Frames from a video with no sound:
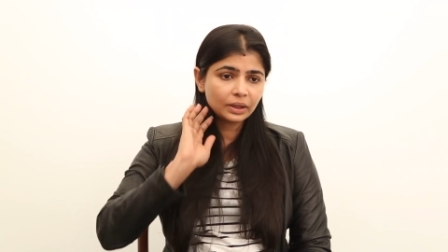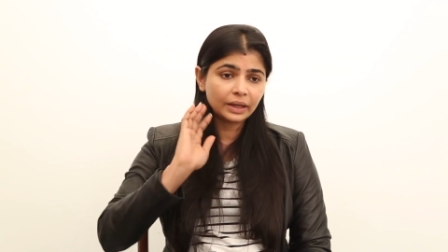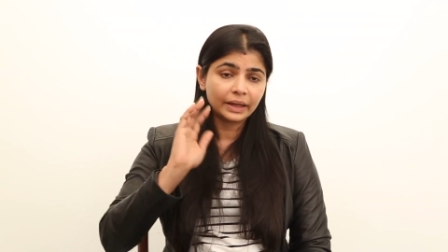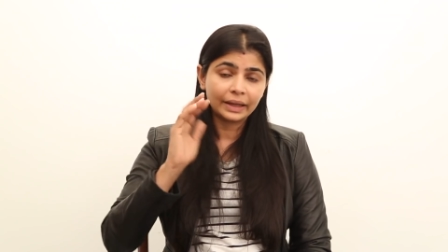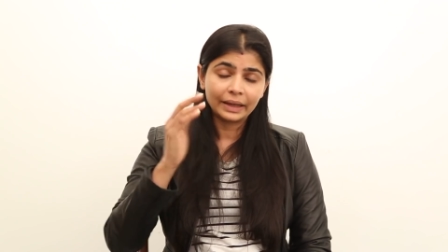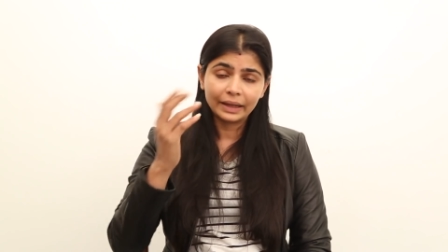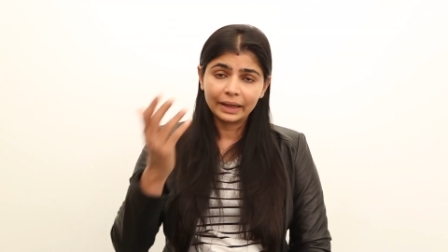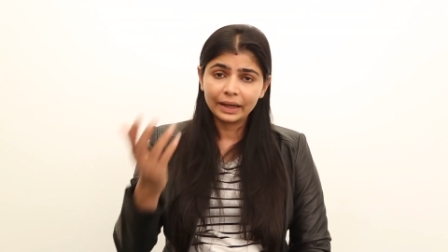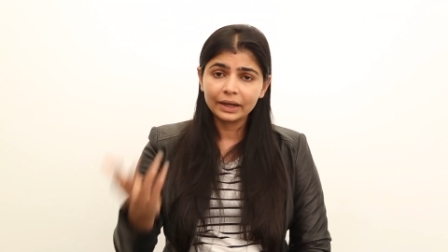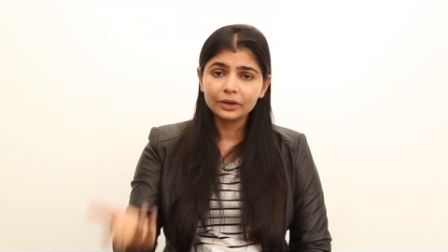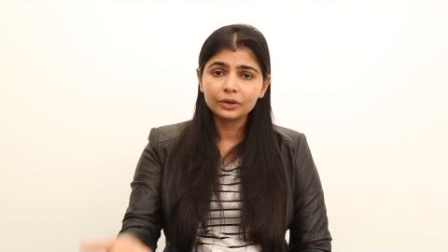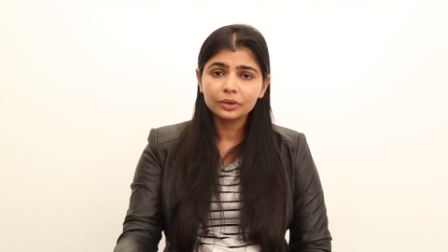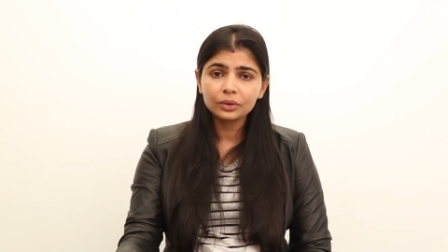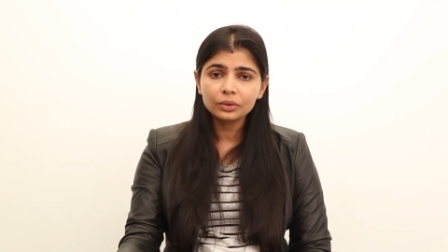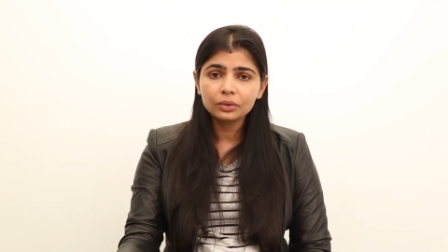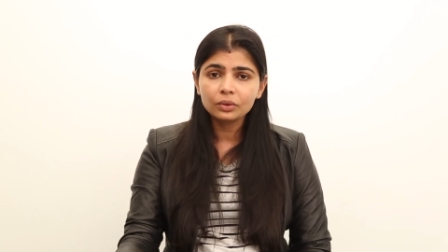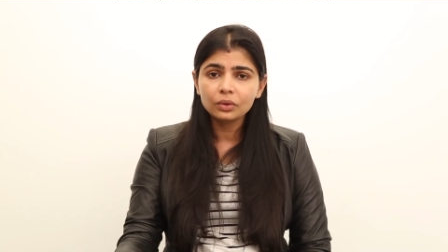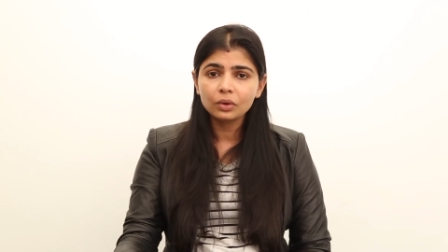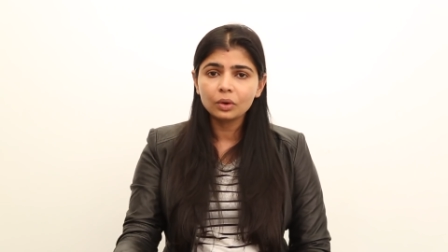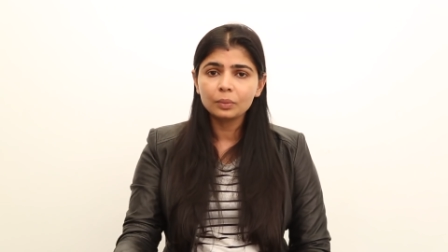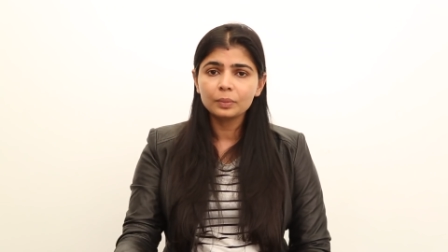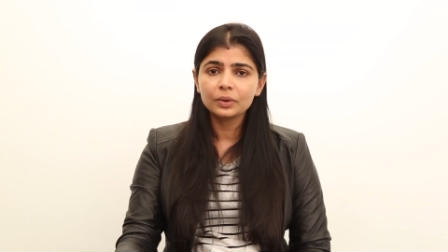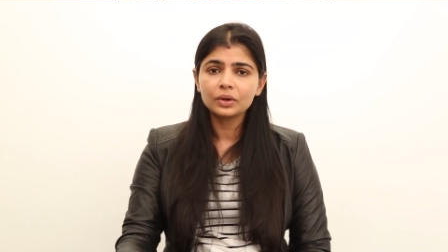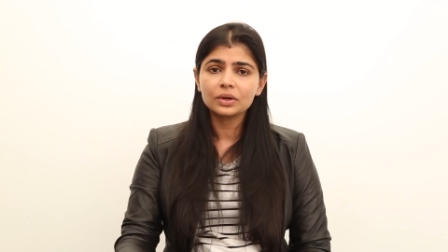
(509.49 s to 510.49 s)
I had to
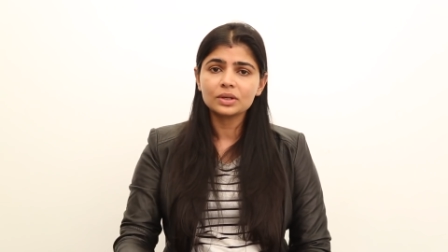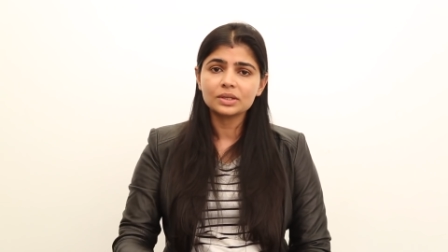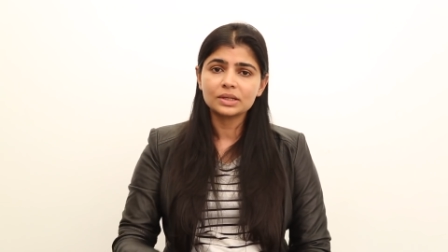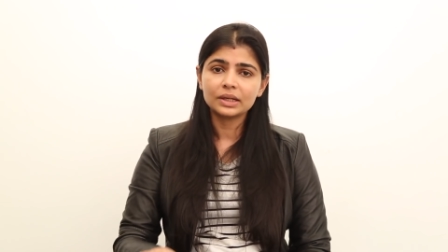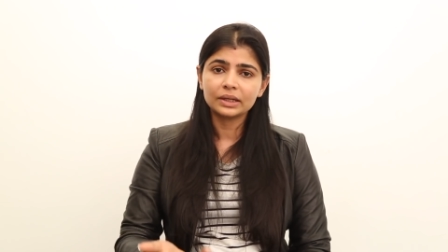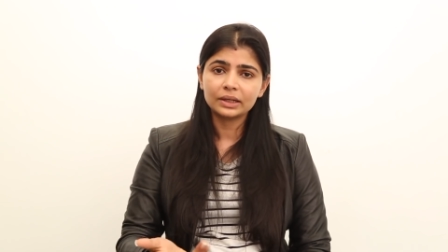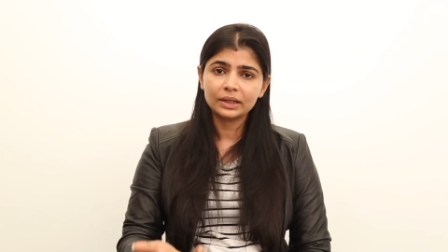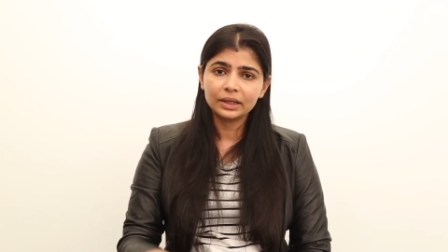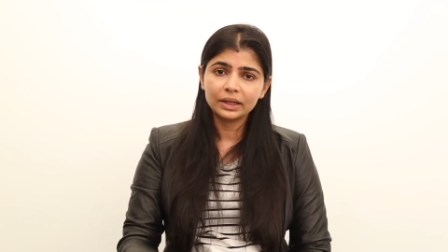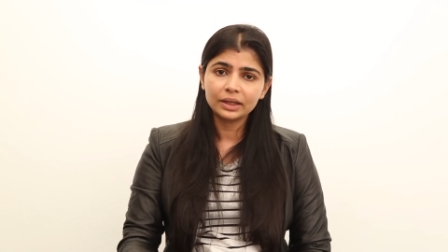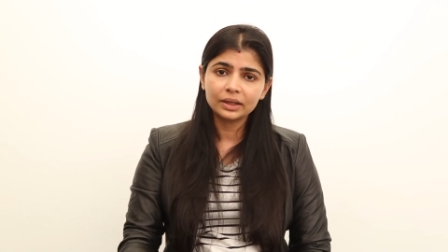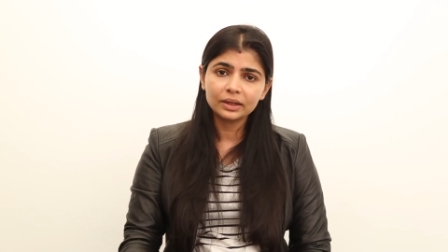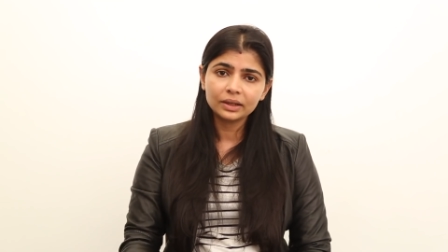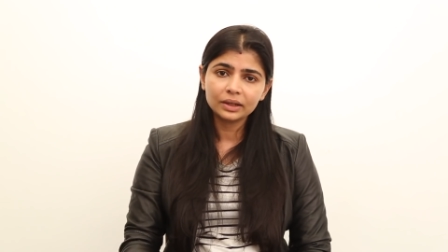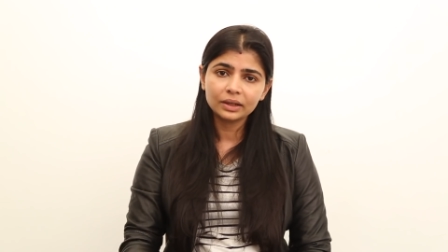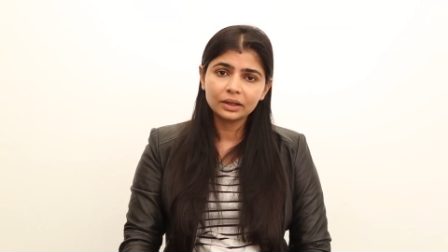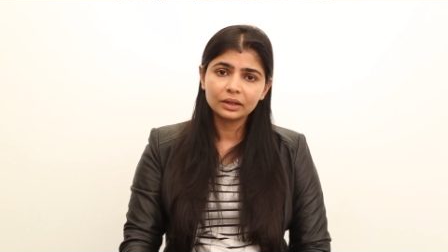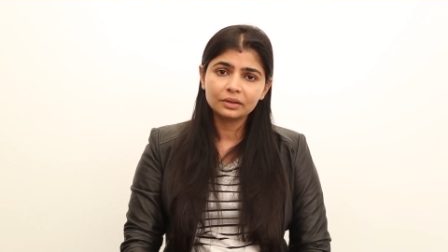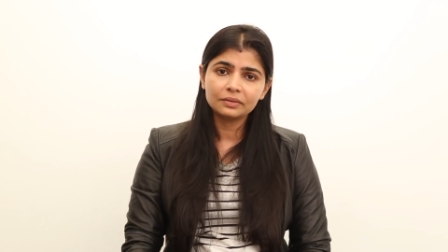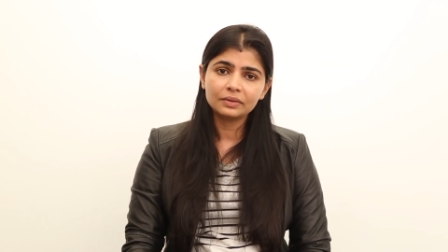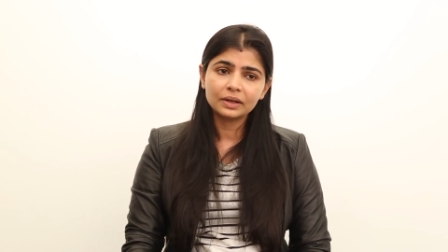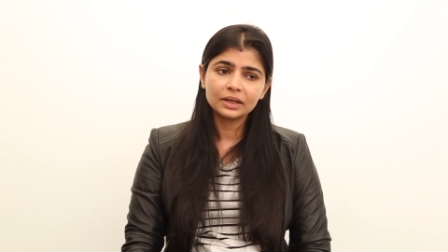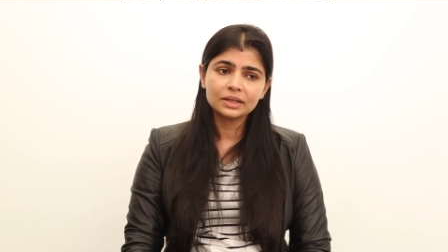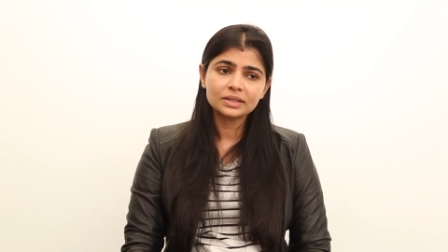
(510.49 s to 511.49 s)
go because I had taken an
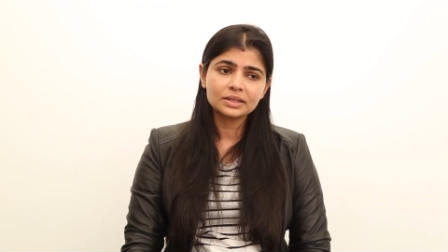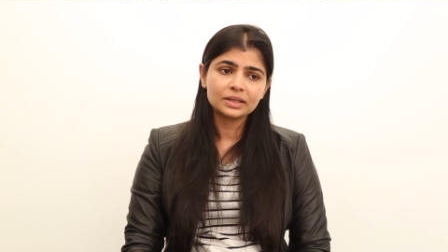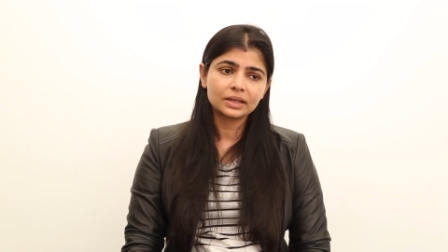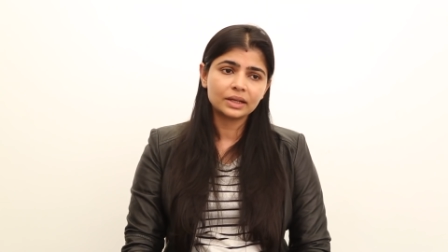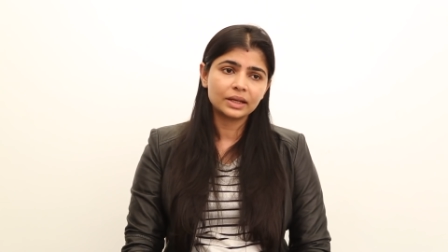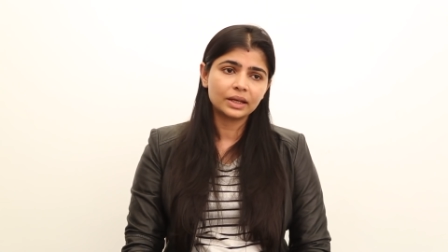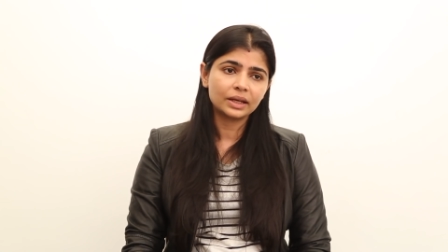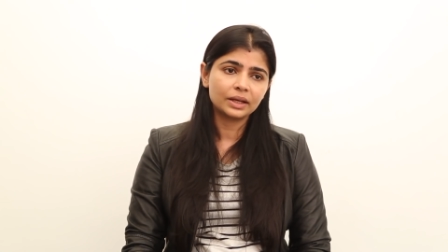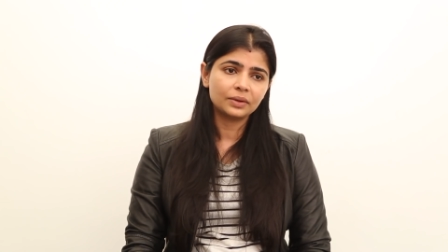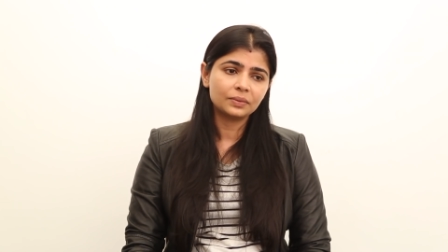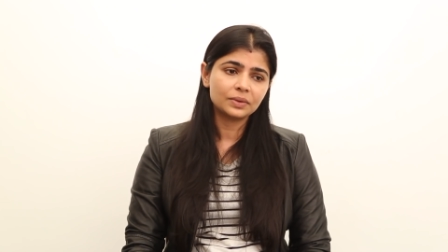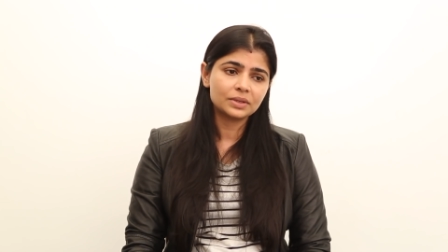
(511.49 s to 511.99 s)
advance and I